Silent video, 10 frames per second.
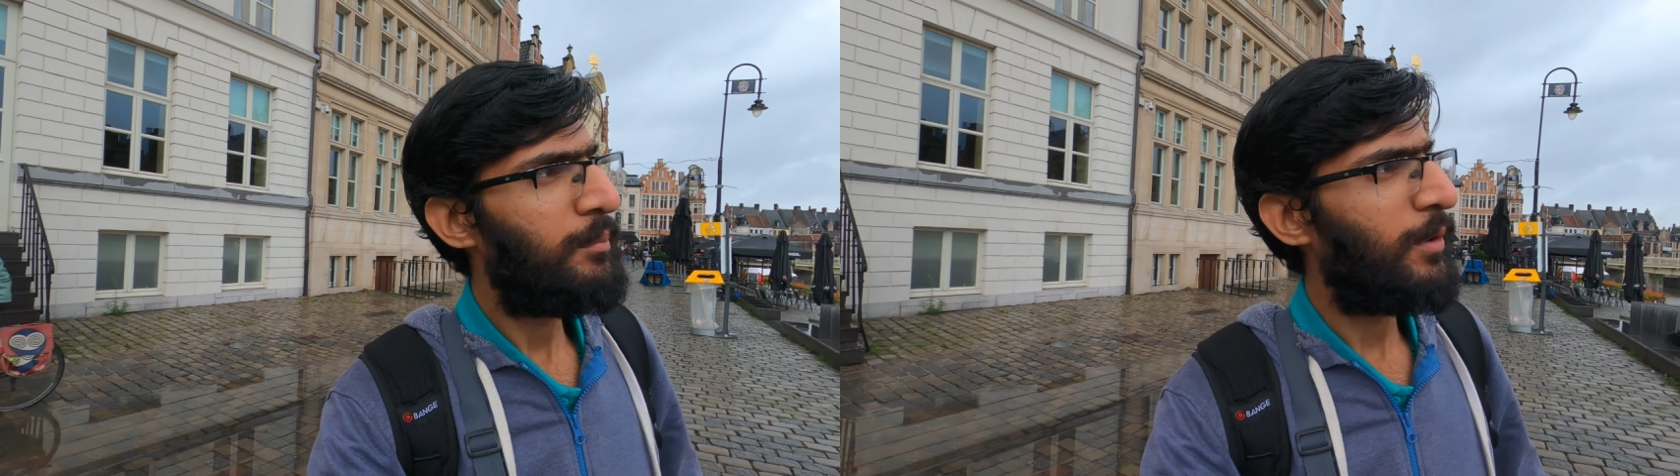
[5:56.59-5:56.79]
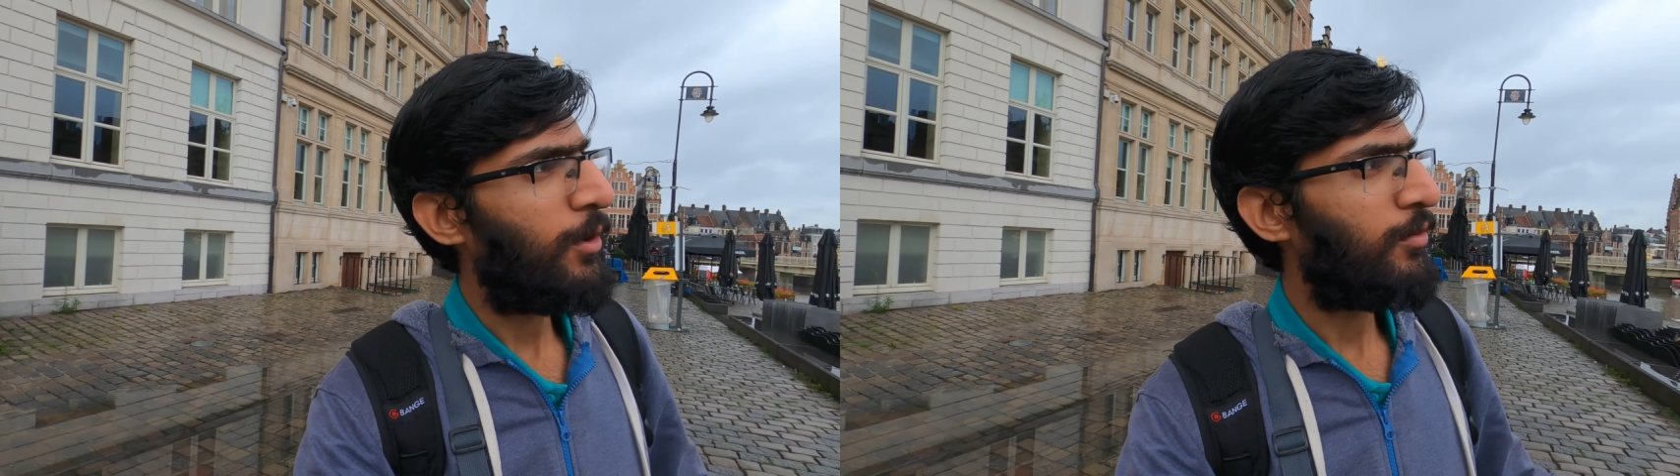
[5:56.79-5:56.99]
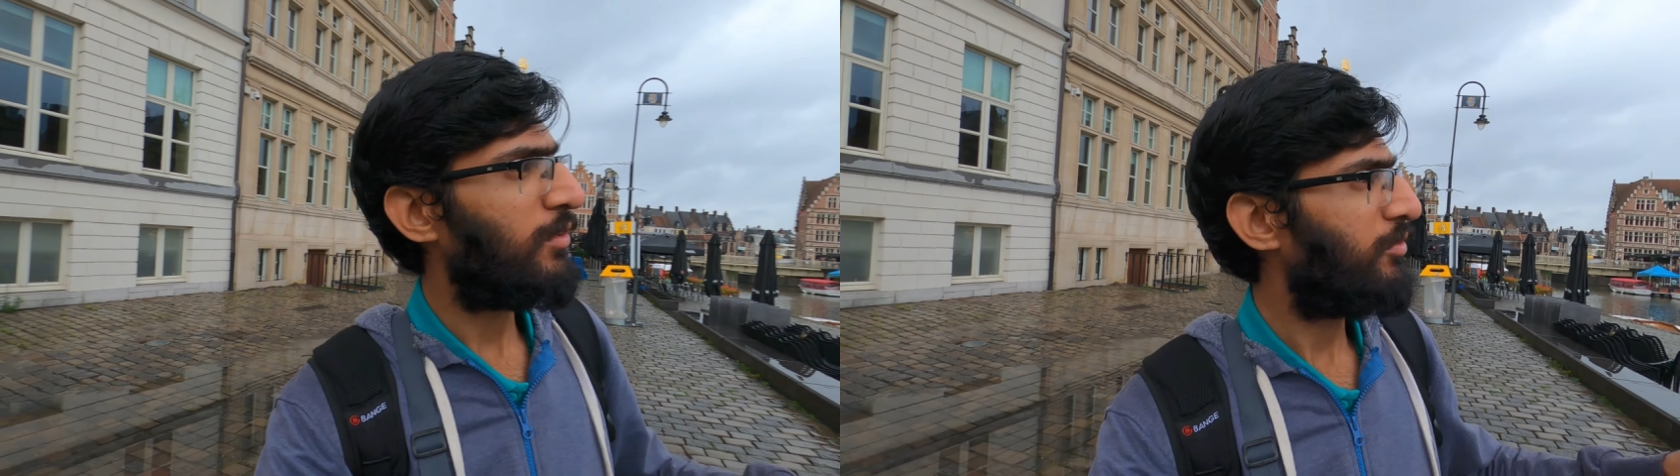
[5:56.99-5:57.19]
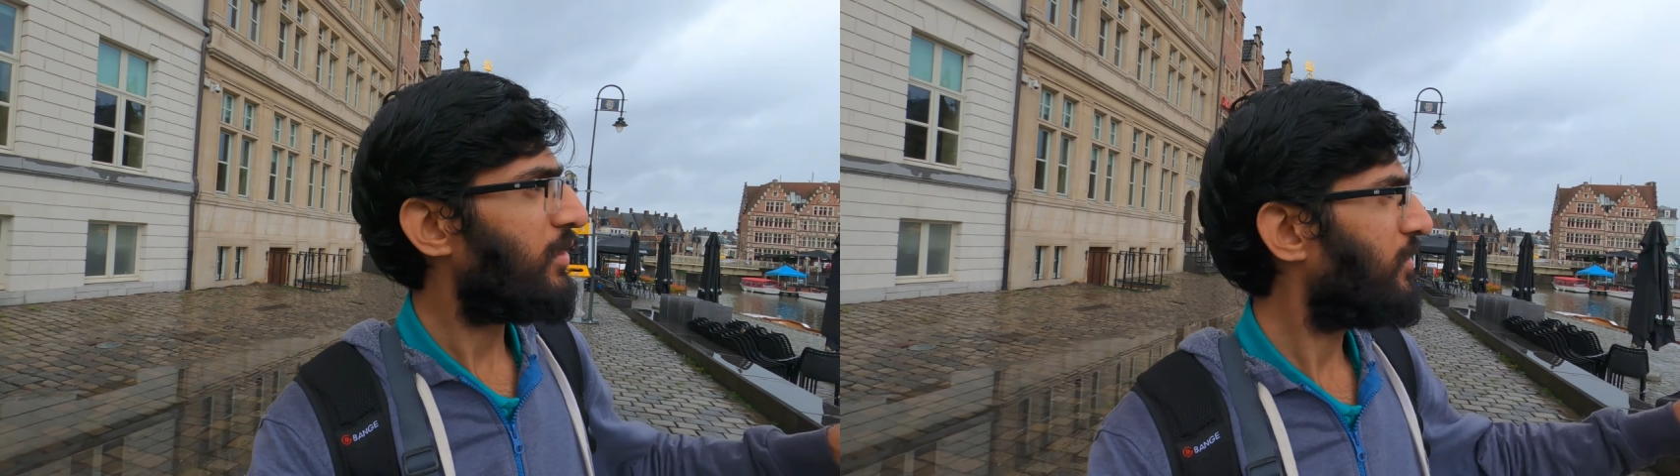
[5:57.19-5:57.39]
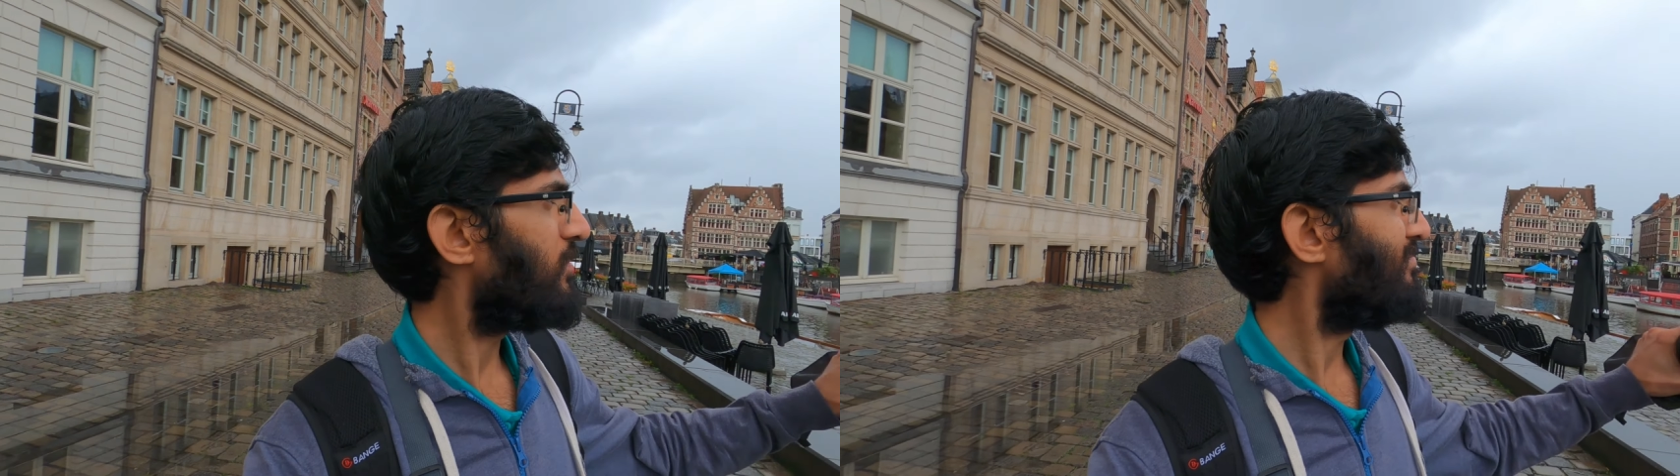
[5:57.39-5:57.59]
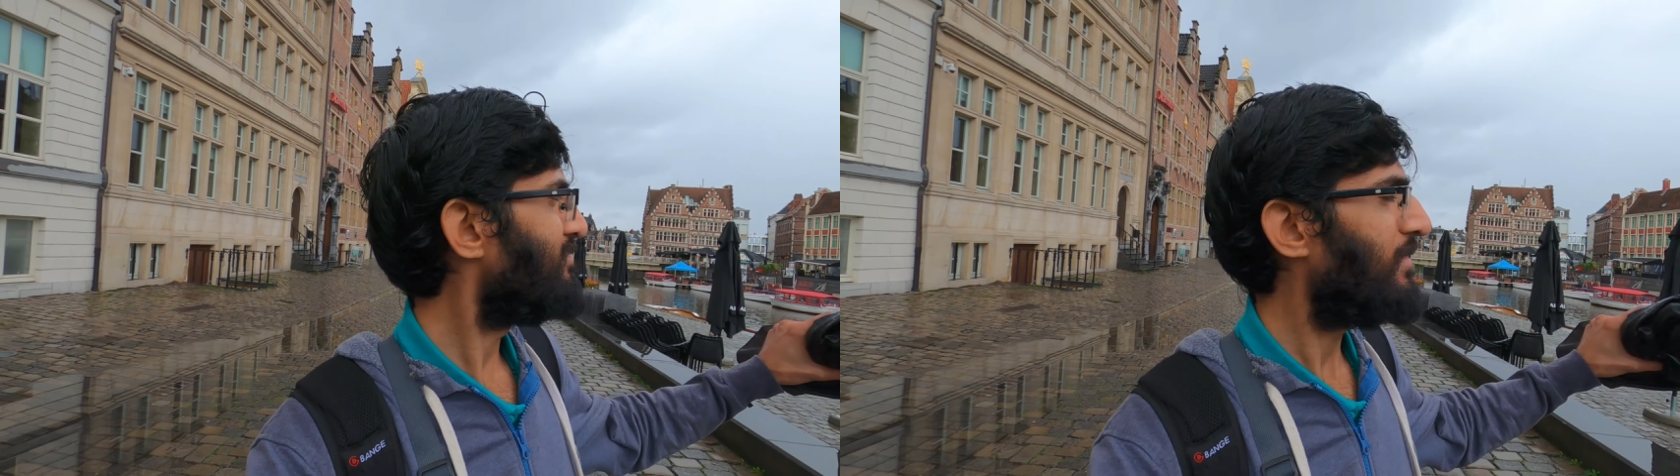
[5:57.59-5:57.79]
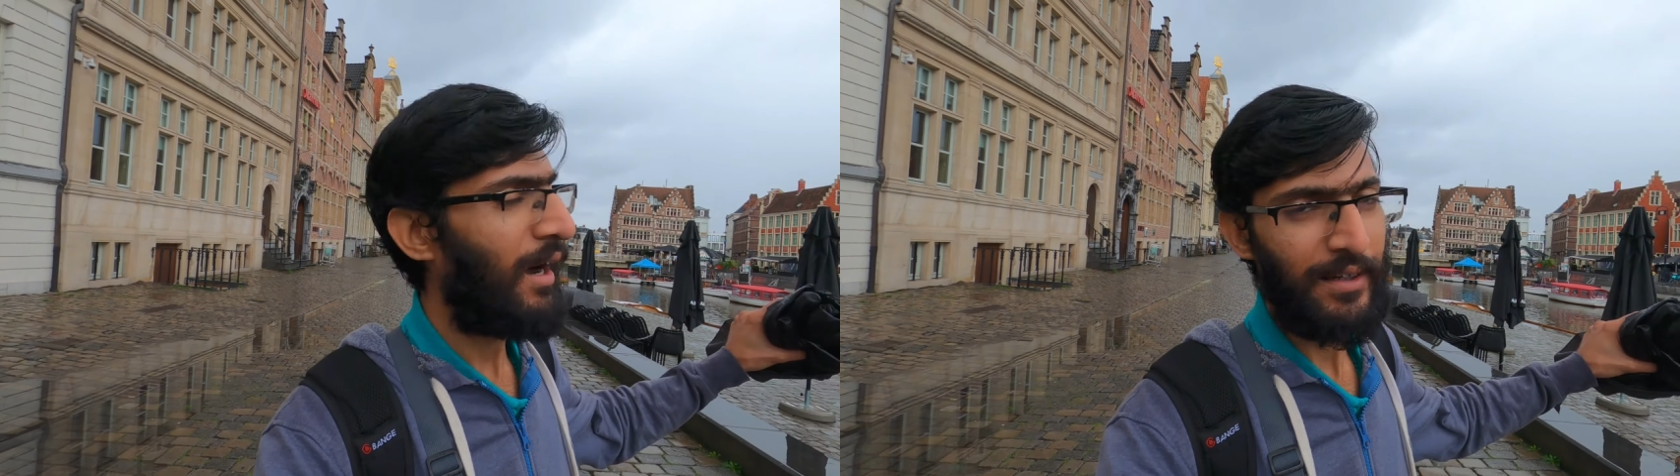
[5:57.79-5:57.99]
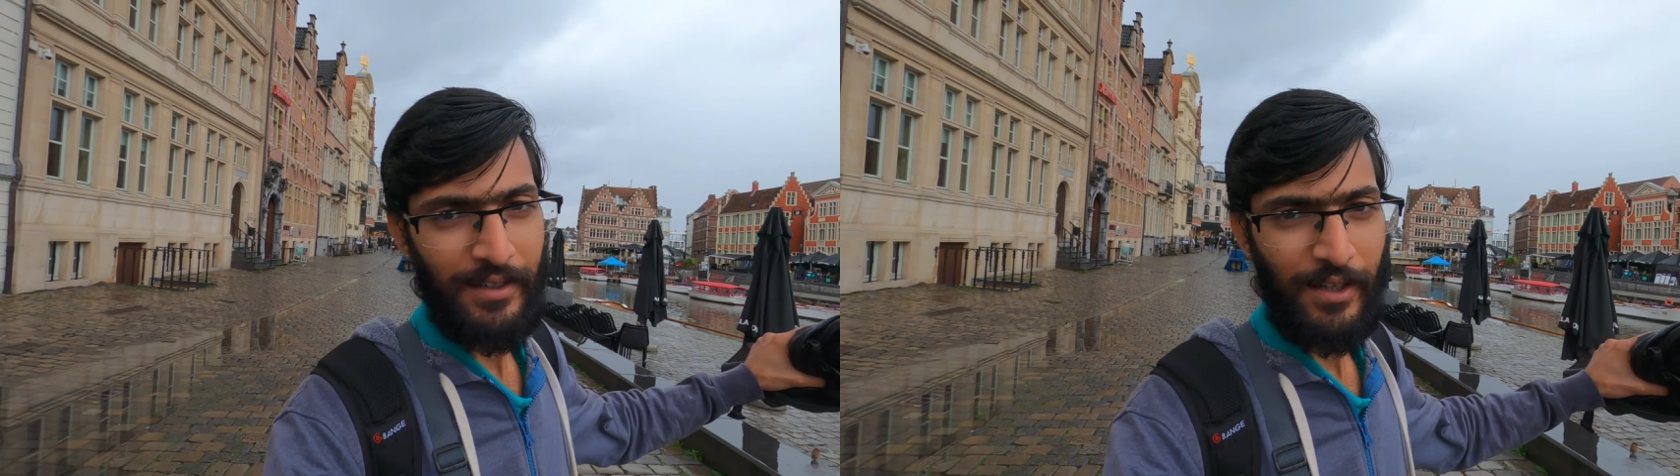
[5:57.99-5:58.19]
because of its
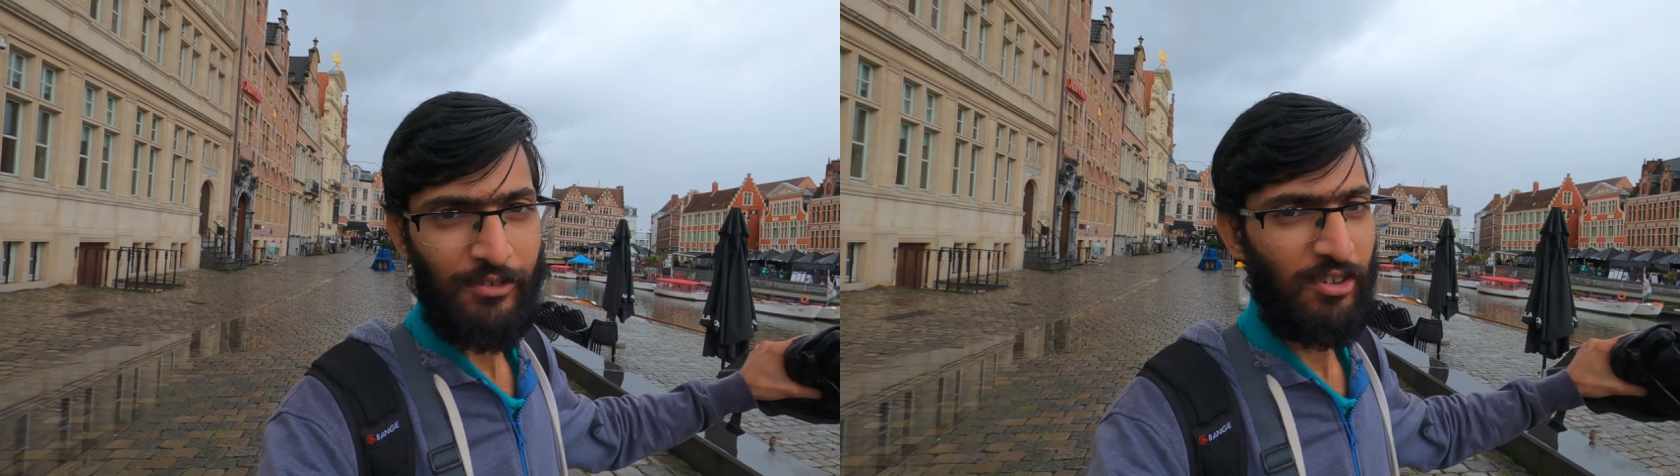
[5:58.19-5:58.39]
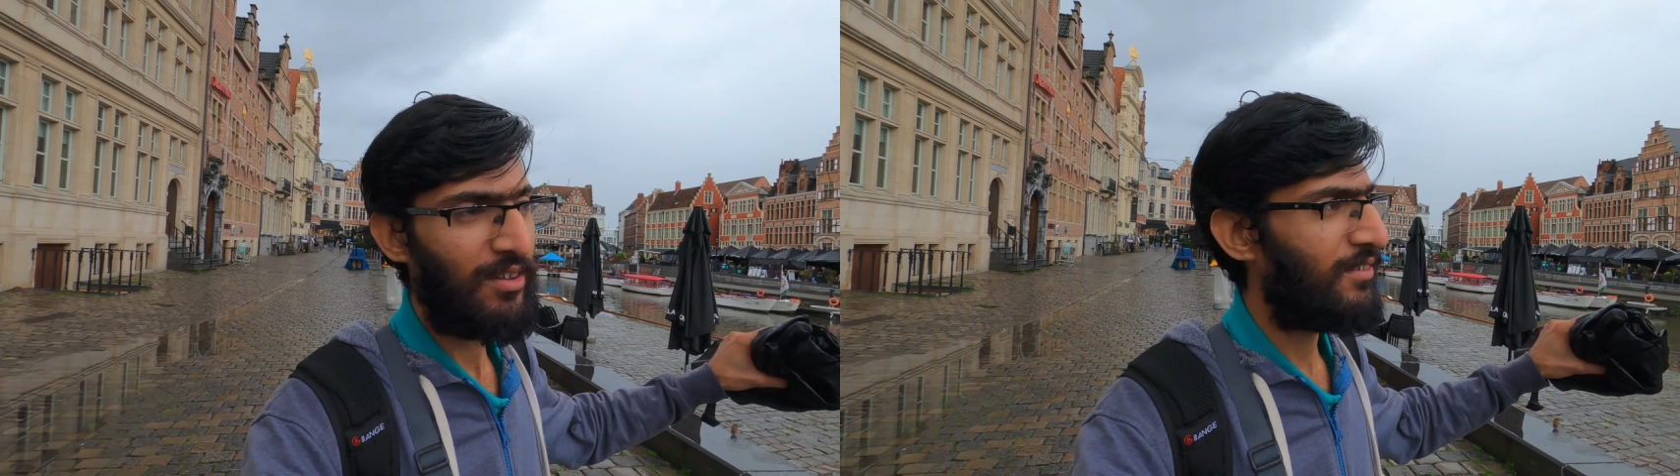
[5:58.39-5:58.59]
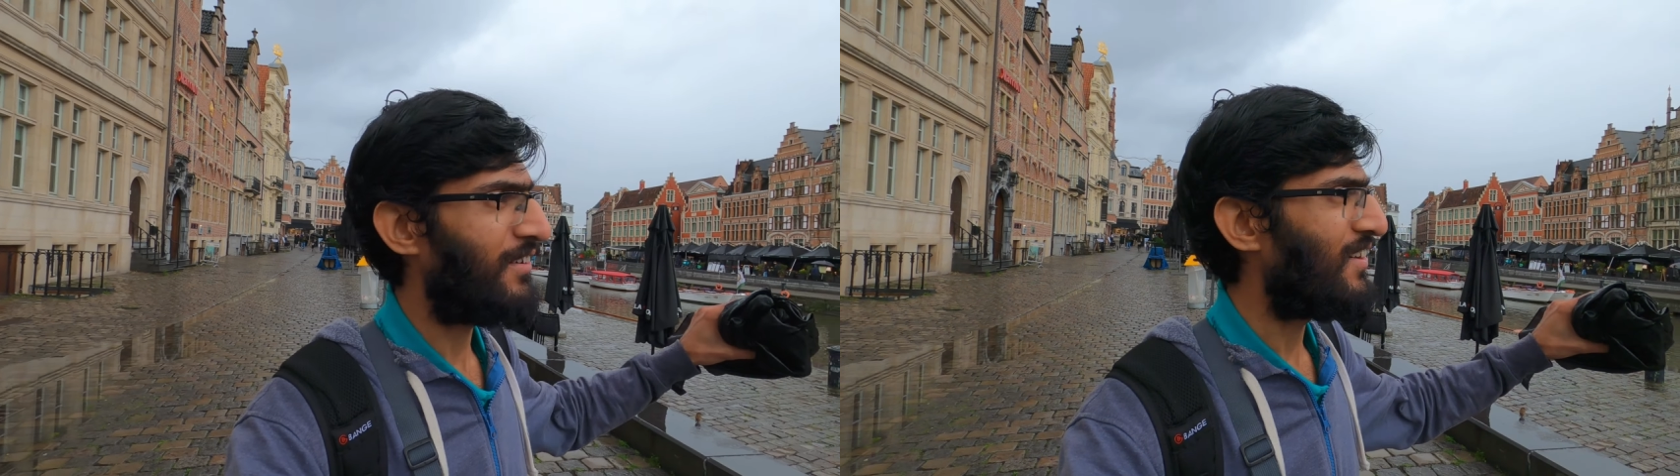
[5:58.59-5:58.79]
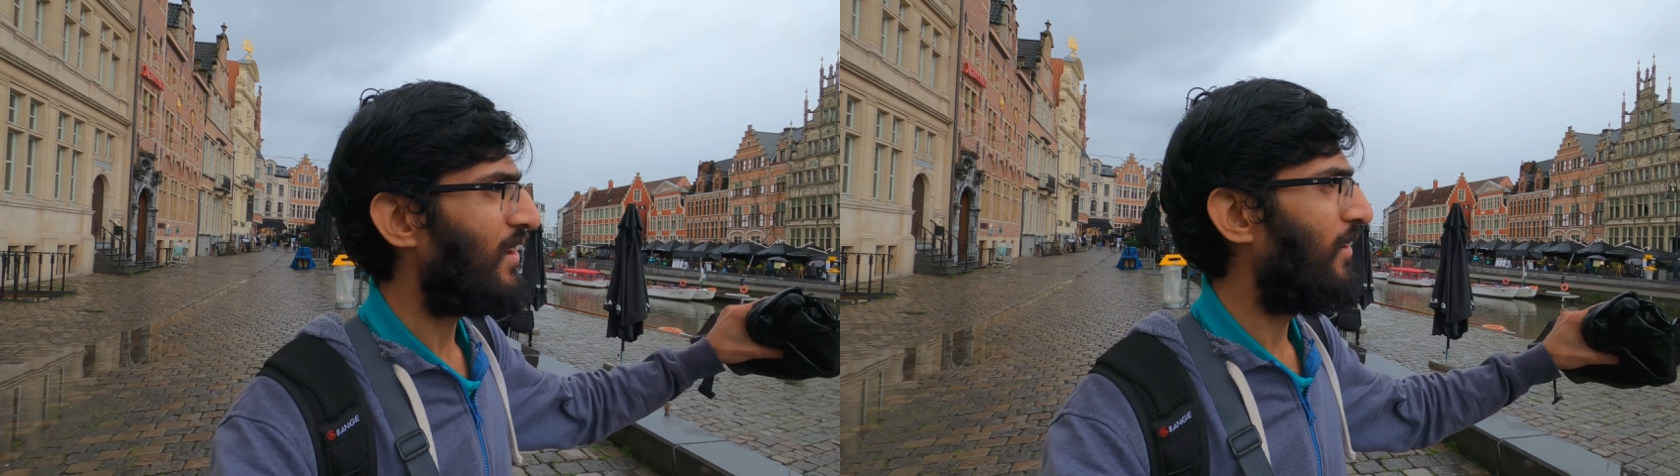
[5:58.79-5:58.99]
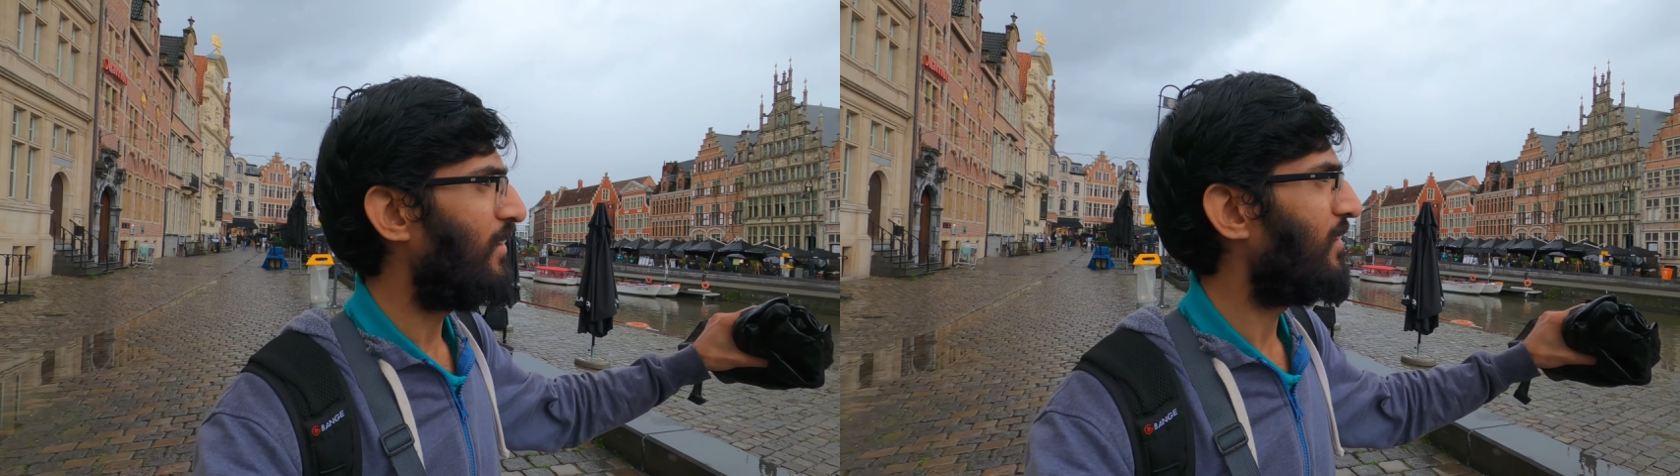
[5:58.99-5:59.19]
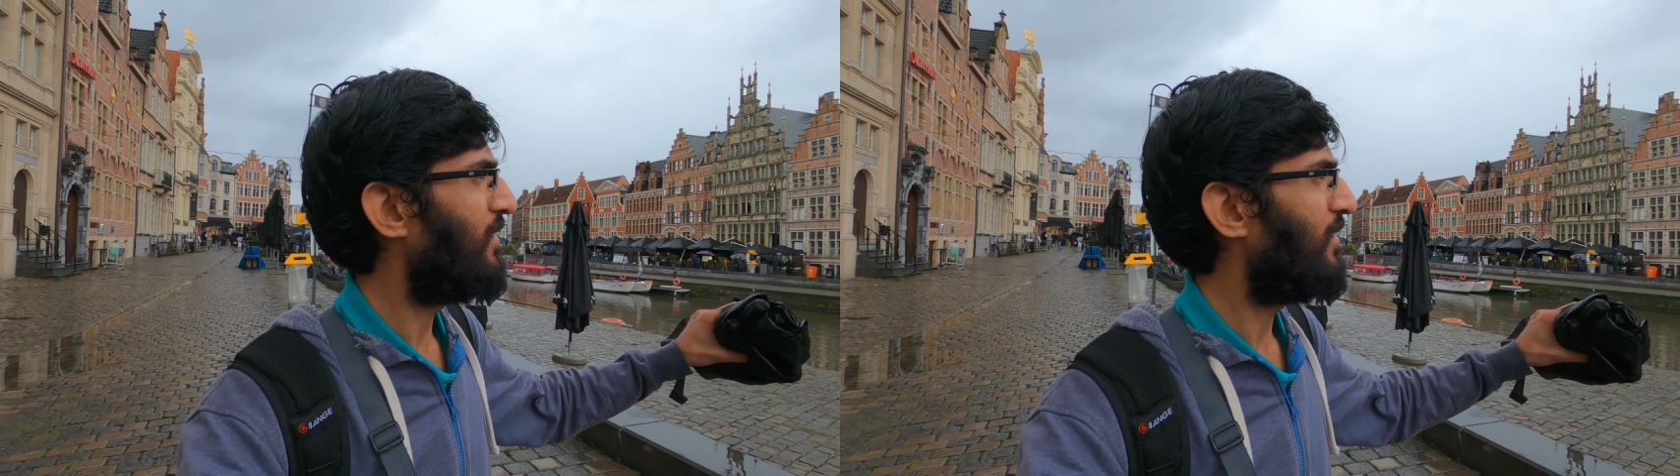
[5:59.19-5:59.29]
architecture, the color